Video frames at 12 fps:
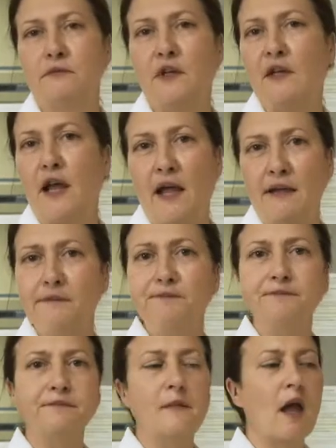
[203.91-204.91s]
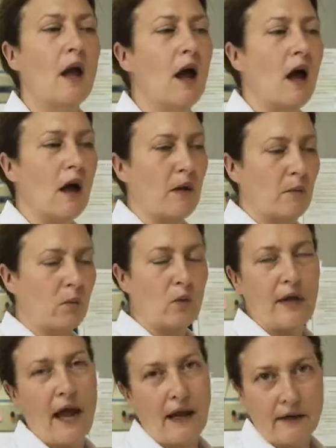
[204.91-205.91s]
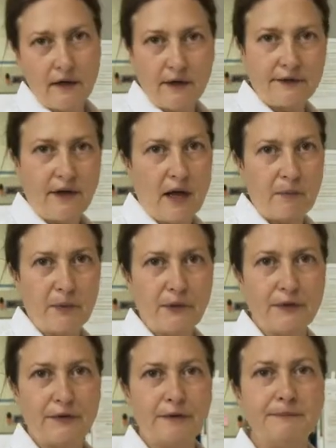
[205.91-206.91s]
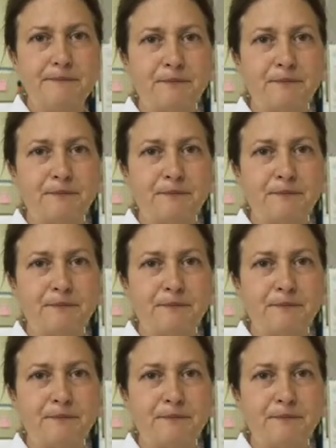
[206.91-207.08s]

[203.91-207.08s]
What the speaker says: today, we added our samples,